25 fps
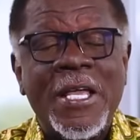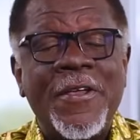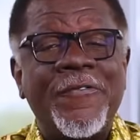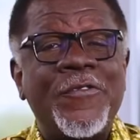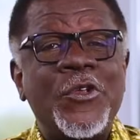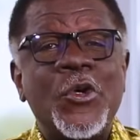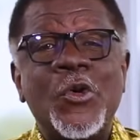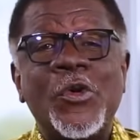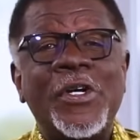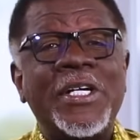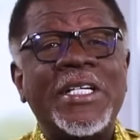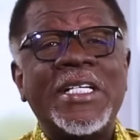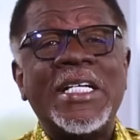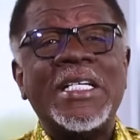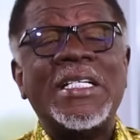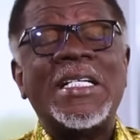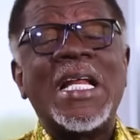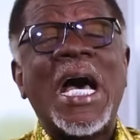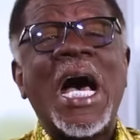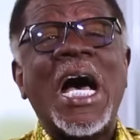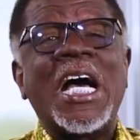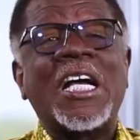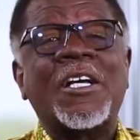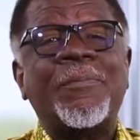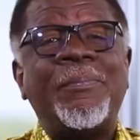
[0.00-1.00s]
If you are in a
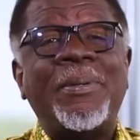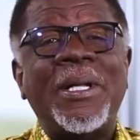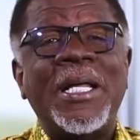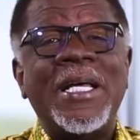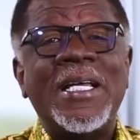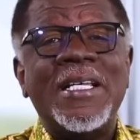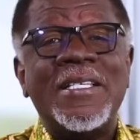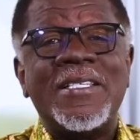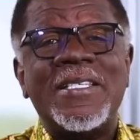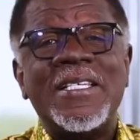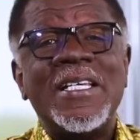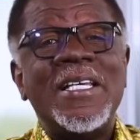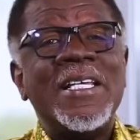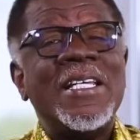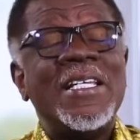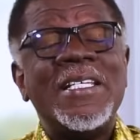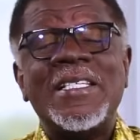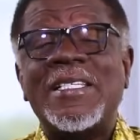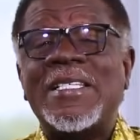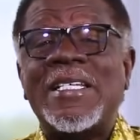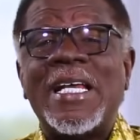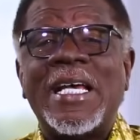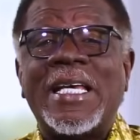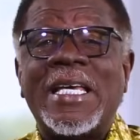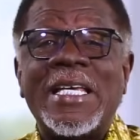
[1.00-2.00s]
dark place,
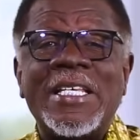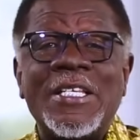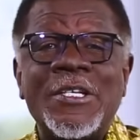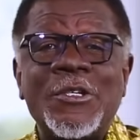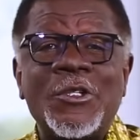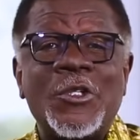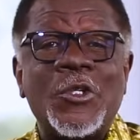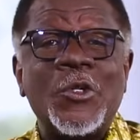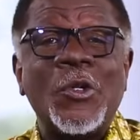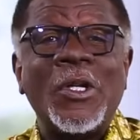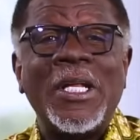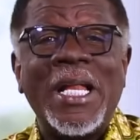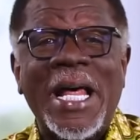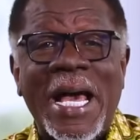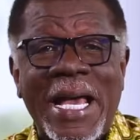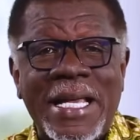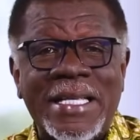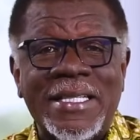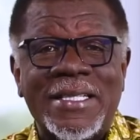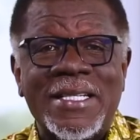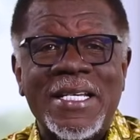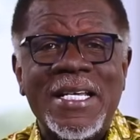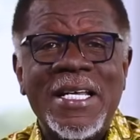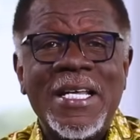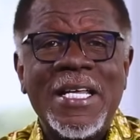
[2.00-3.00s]
he's taking you to
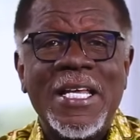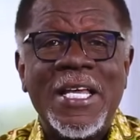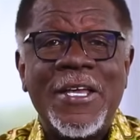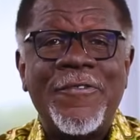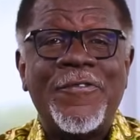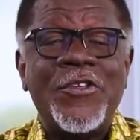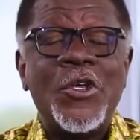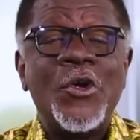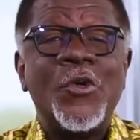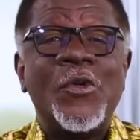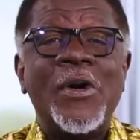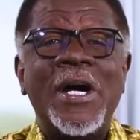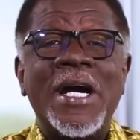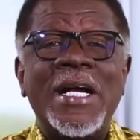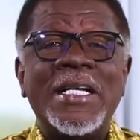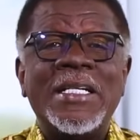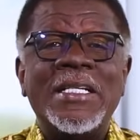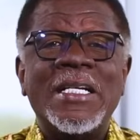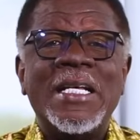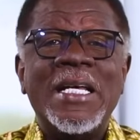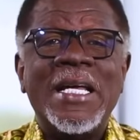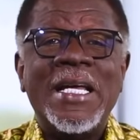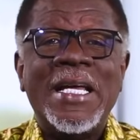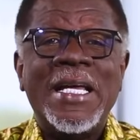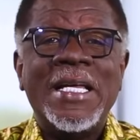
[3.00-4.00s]
light. If you are
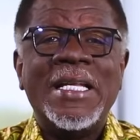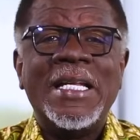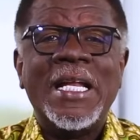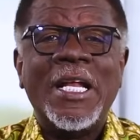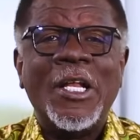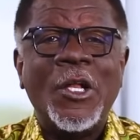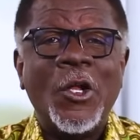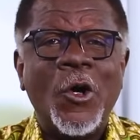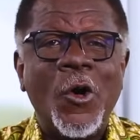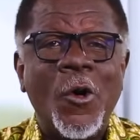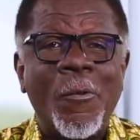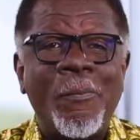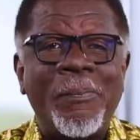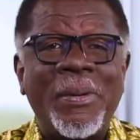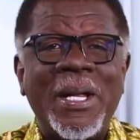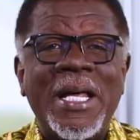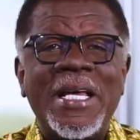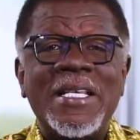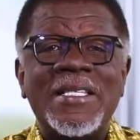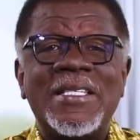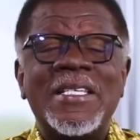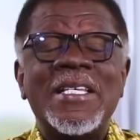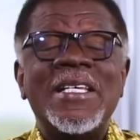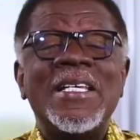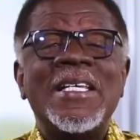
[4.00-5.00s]
in a low
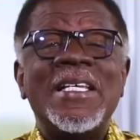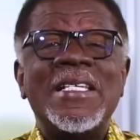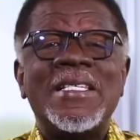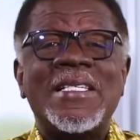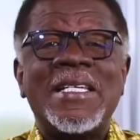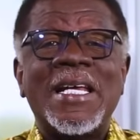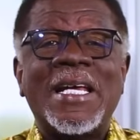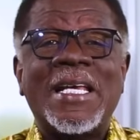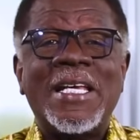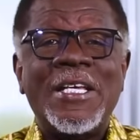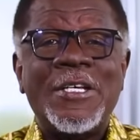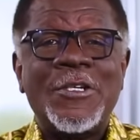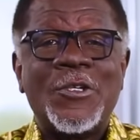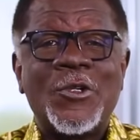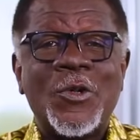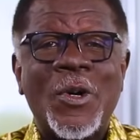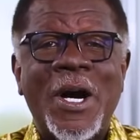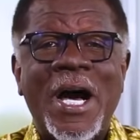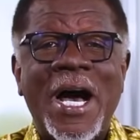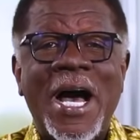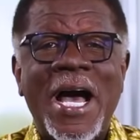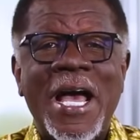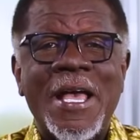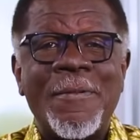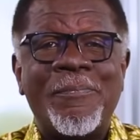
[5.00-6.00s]
place, he's taking you to
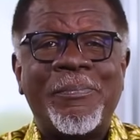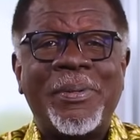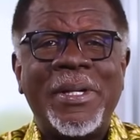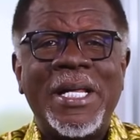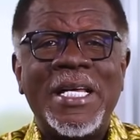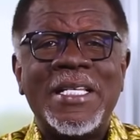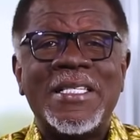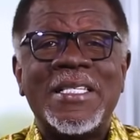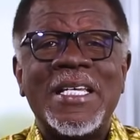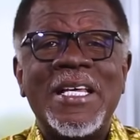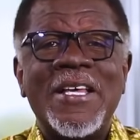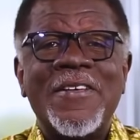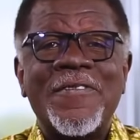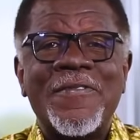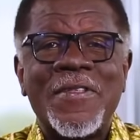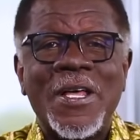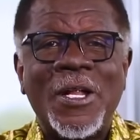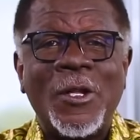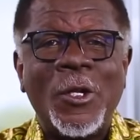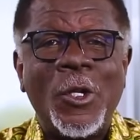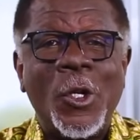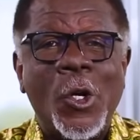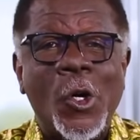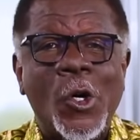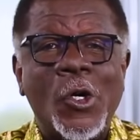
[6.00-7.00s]
a high place. The
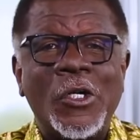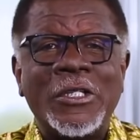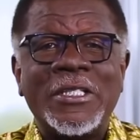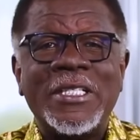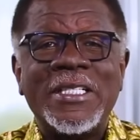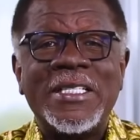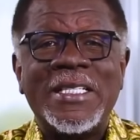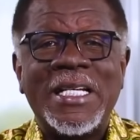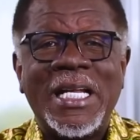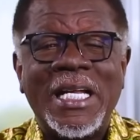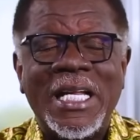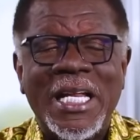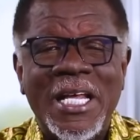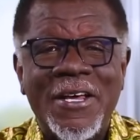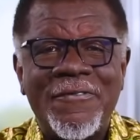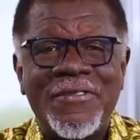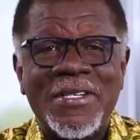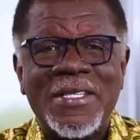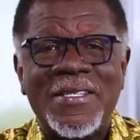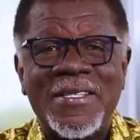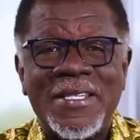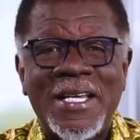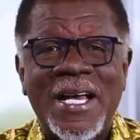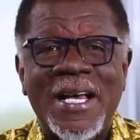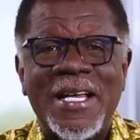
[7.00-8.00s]
Lord
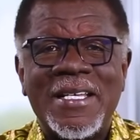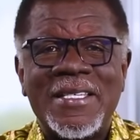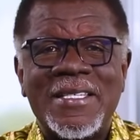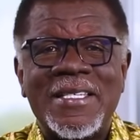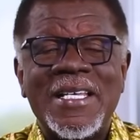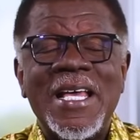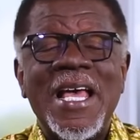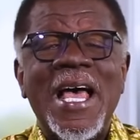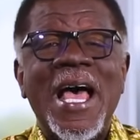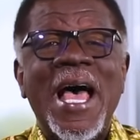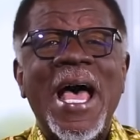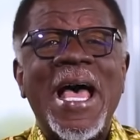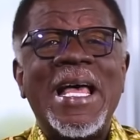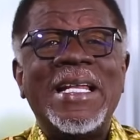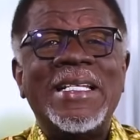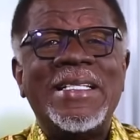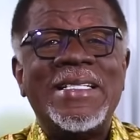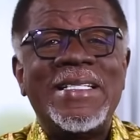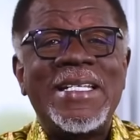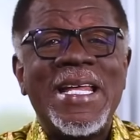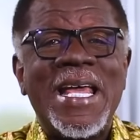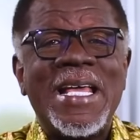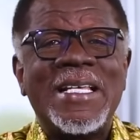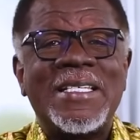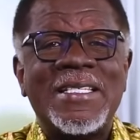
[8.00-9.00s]
delivers us and
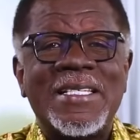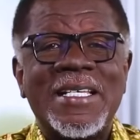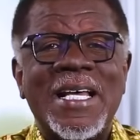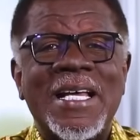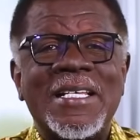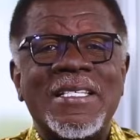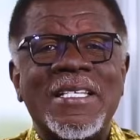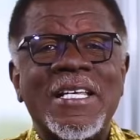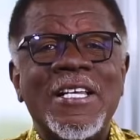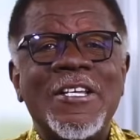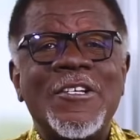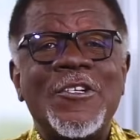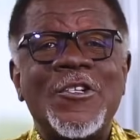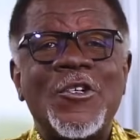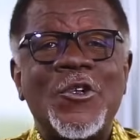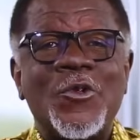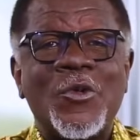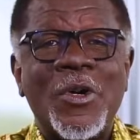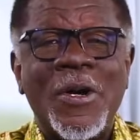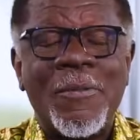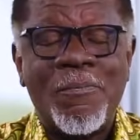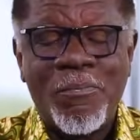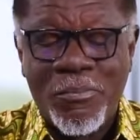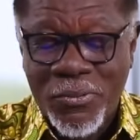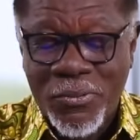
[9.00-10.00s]
takes us to a